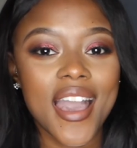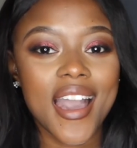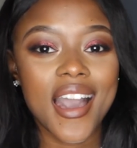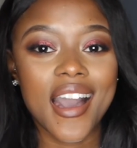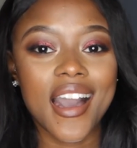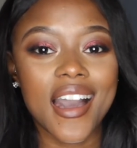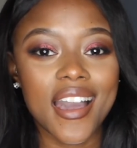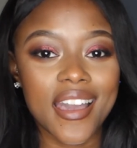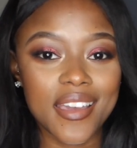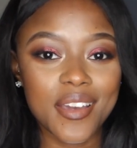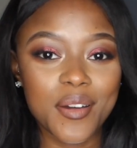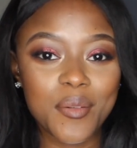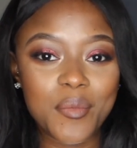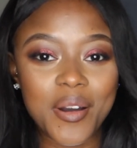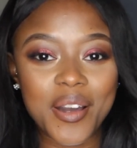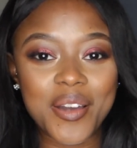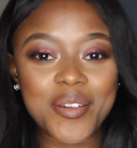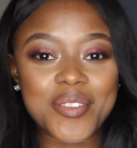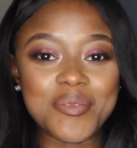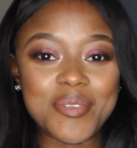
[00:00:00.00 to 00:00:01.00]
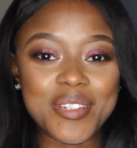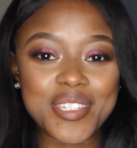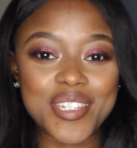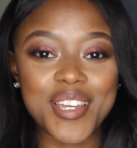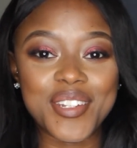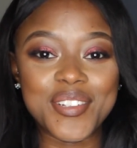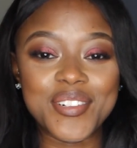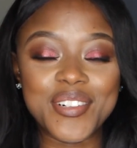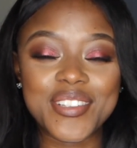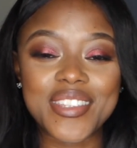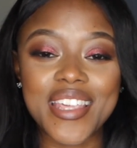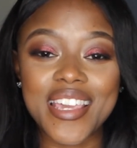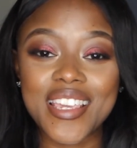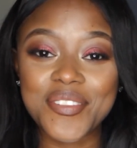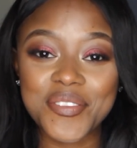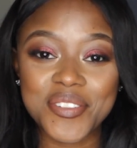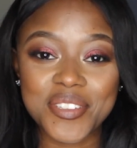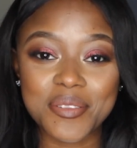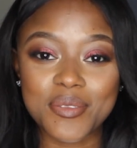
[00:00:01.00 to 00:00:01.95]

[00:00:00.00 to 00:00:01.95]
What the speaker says: hi, welcome to my channel, thank you for